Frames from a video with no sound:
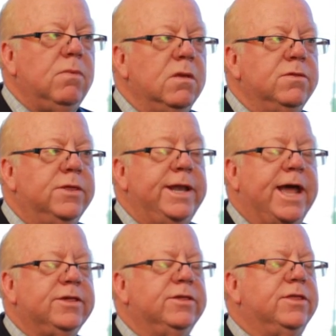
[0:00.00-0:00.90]
The
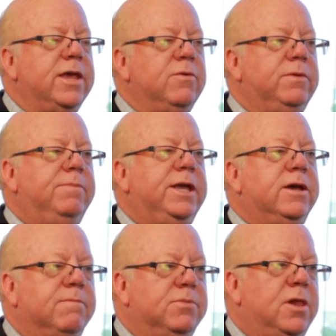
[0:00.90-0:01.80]
next thing would be
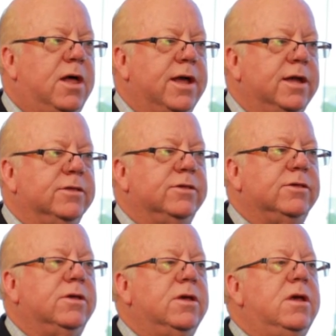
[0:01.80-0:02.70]

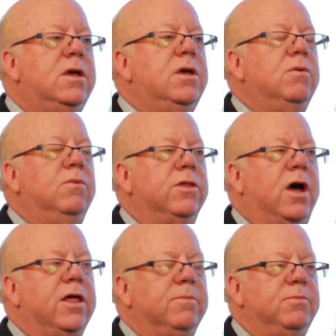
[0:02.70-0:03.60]
compliance. With
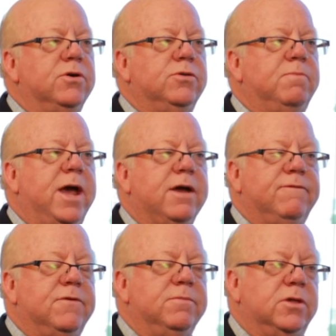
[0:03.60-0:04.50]
all the pushback
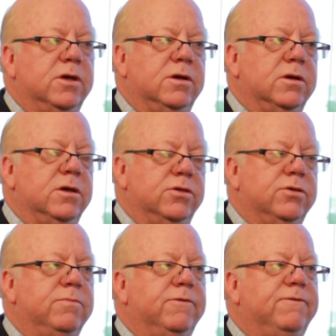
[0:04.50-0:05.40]
from the
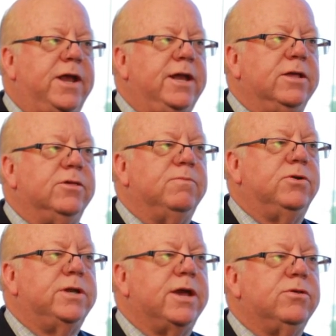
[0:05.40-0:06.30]
Consumer Finance
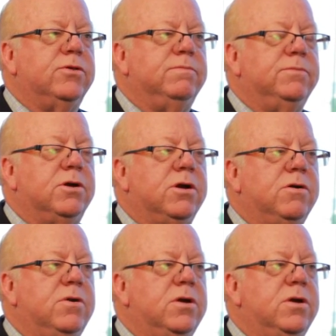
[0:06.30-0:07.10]
Protection Bureau,